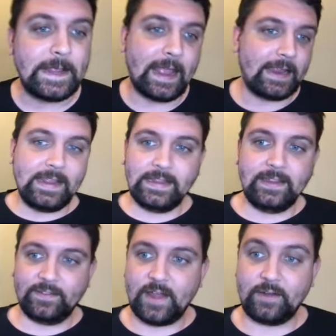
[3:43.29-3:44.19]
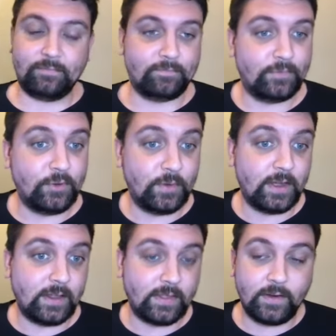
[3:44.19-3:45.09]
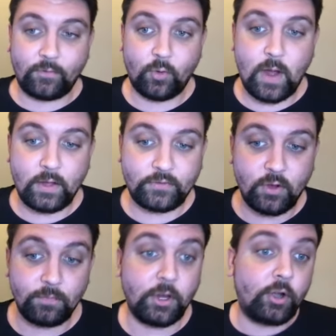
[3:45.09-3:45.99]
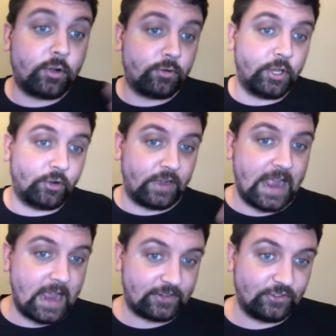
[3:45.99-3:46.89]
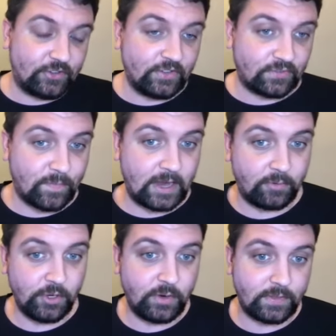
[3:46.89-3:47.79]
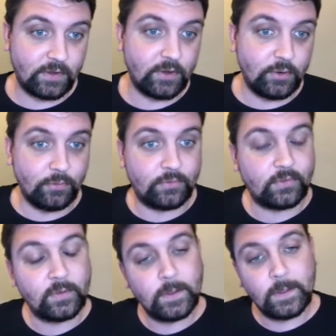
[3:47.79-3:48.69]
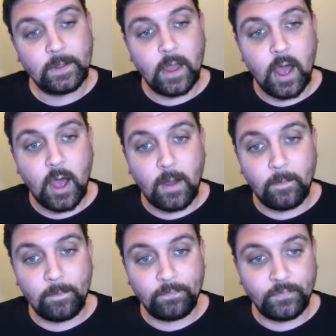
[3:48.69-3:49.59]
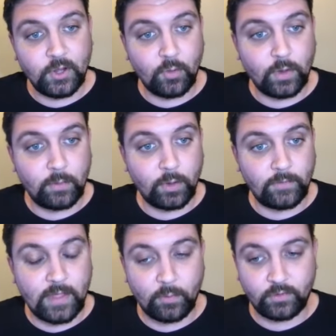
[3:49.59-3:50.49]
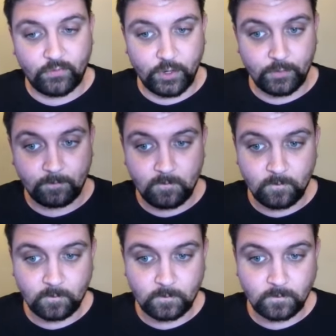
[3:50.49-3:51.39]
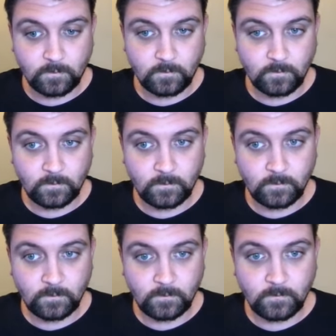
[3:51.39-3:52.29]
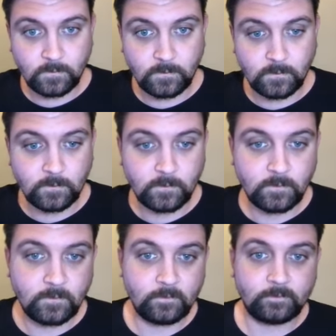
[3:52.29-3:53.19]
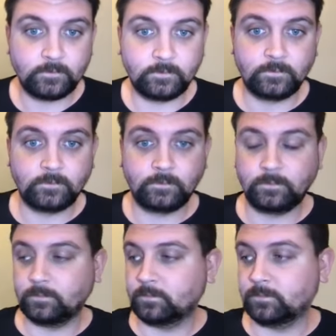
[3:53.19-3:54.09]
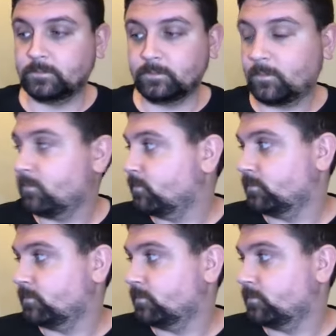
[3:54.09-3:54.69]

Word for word: Yeah, he he's not doing anything for a while. So your your reaction to this, Mike, when you get the news, um, you know, when, whenever that was for you, it's it's really unfortunate for Riley Leonard.